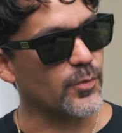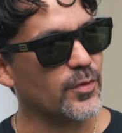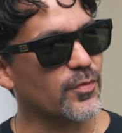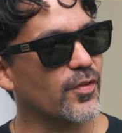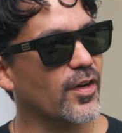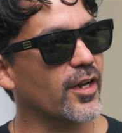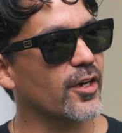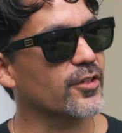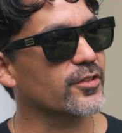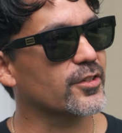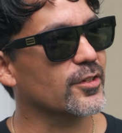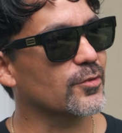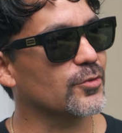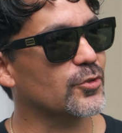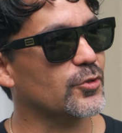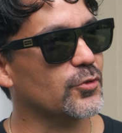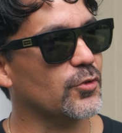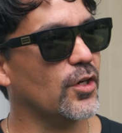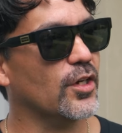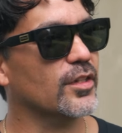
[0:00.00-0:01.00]
we find ourselves
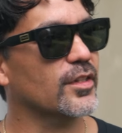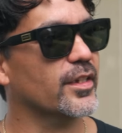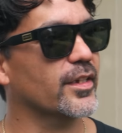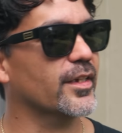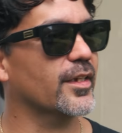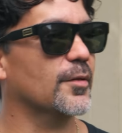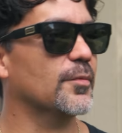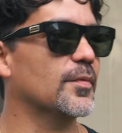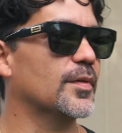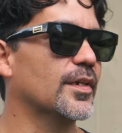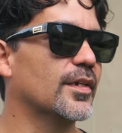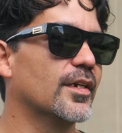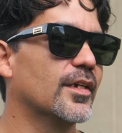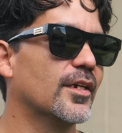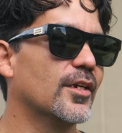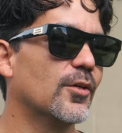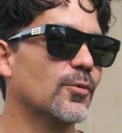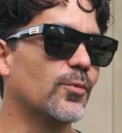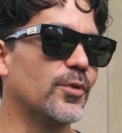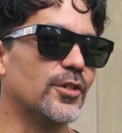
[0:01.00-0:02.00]
struggling, and
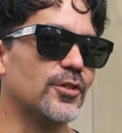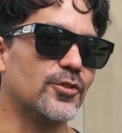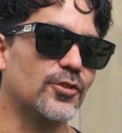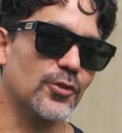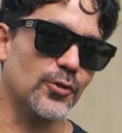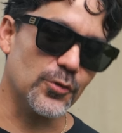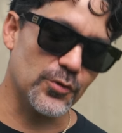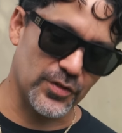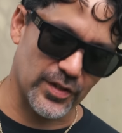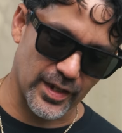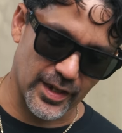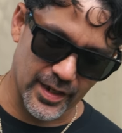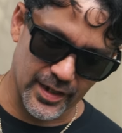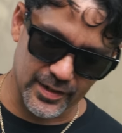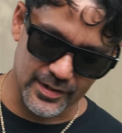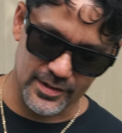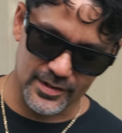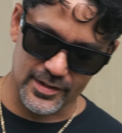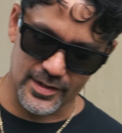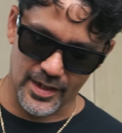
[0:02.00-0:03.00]
we do
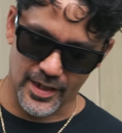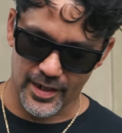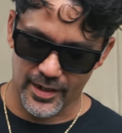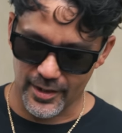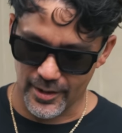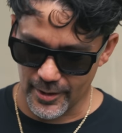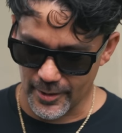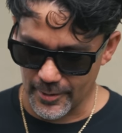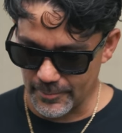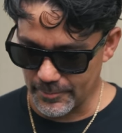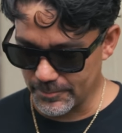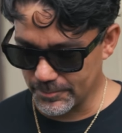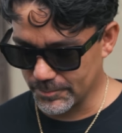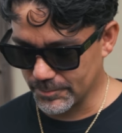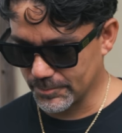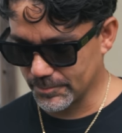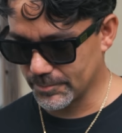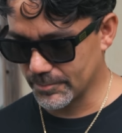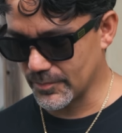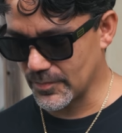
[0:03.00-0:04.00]
things that,
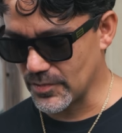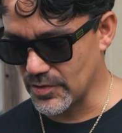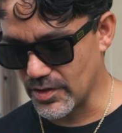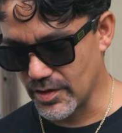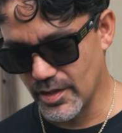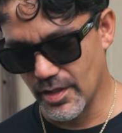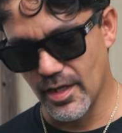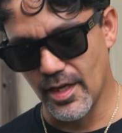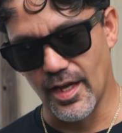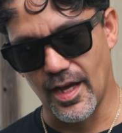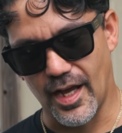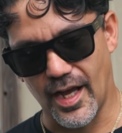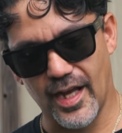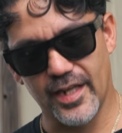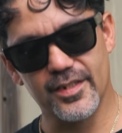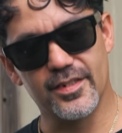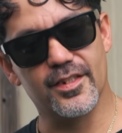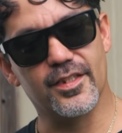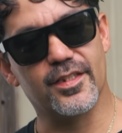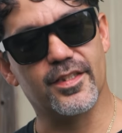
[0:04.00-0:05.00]

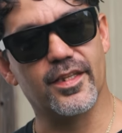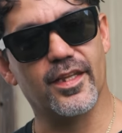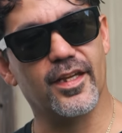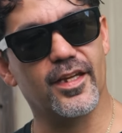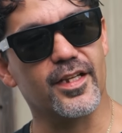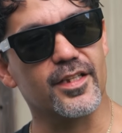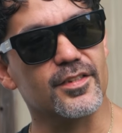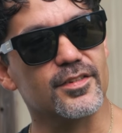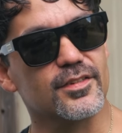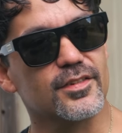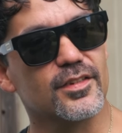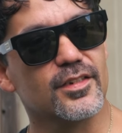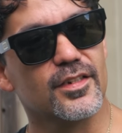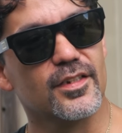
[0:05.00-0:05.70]
I did things